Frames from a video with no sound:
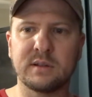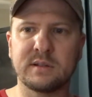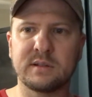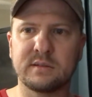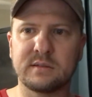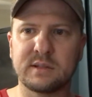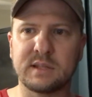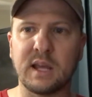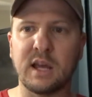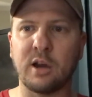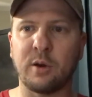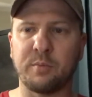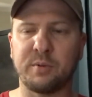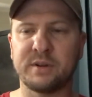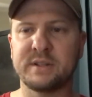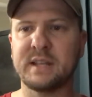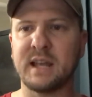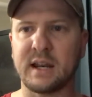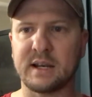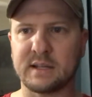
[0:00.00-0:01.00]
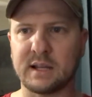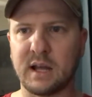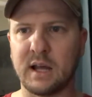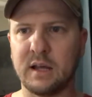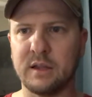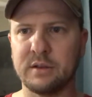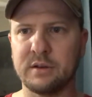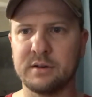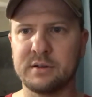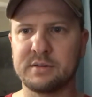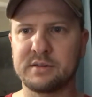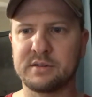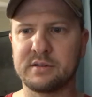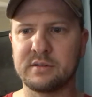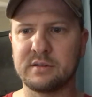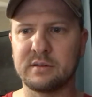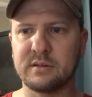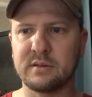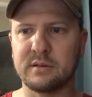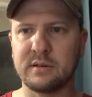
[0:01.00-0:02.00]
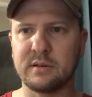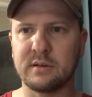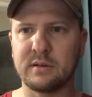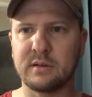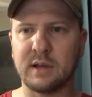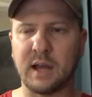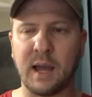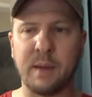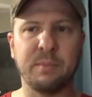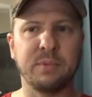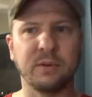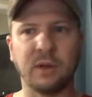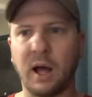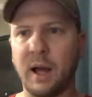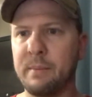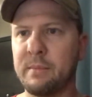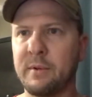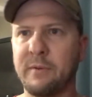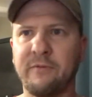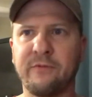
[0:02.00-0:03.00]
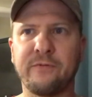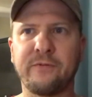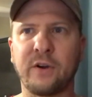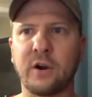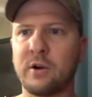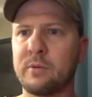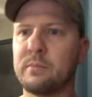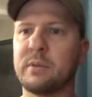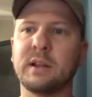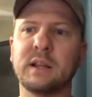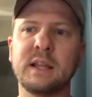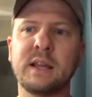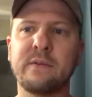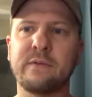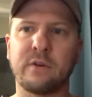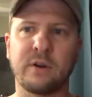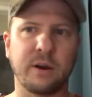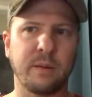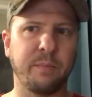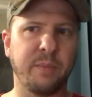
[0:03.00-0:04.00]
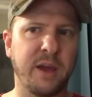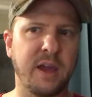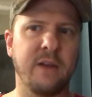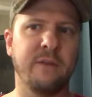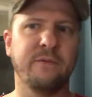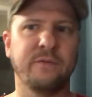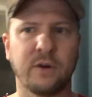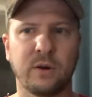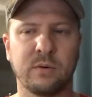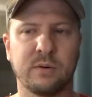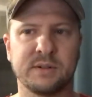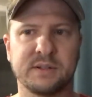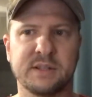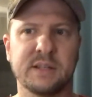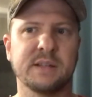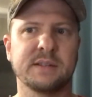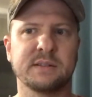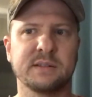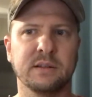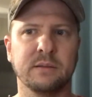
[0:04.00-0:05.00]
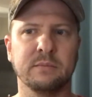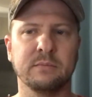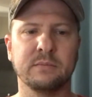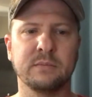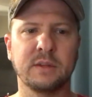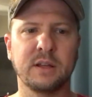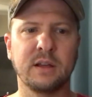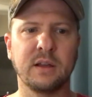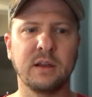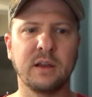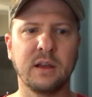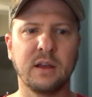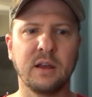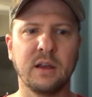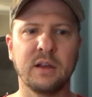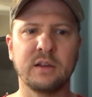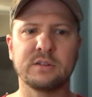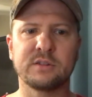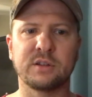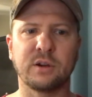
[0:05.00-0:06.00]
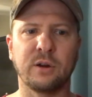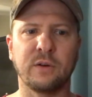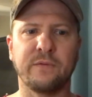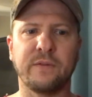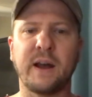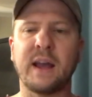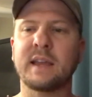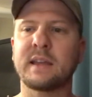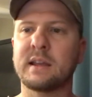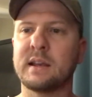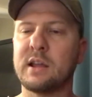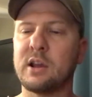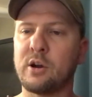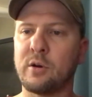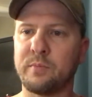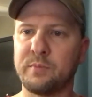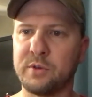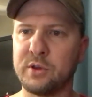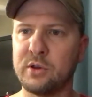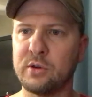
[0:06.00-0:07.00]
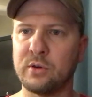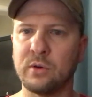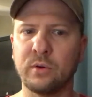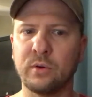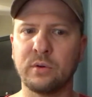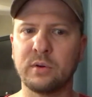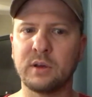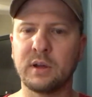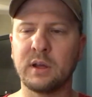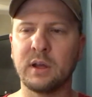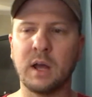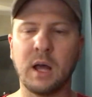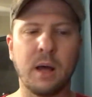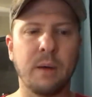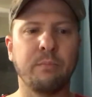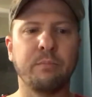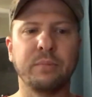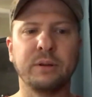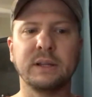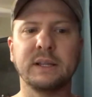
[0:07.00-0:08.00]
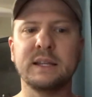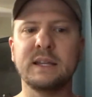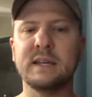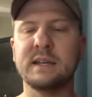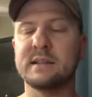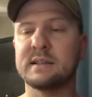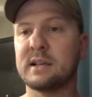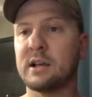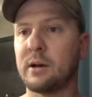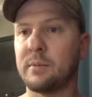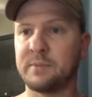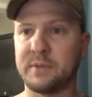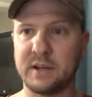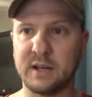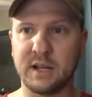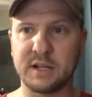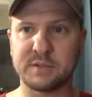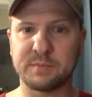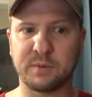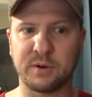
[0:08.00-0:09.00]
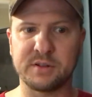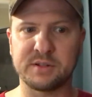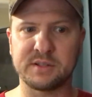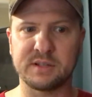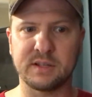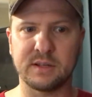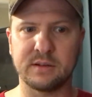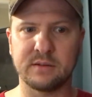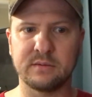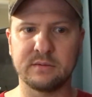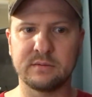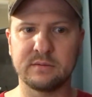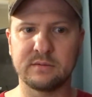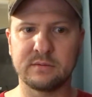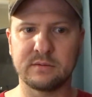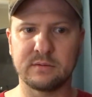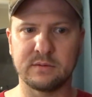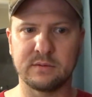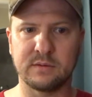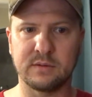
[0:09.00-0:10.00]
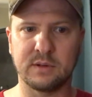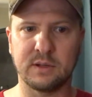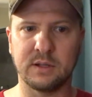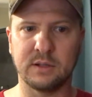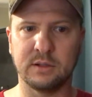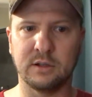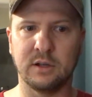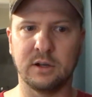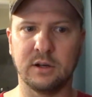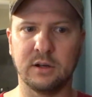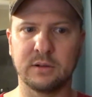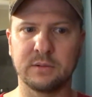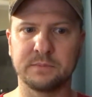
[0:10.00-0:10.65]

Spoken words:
to help protect others. I'm a firm believer in a pay-it-forward system. So if I can help you, please help the next person along.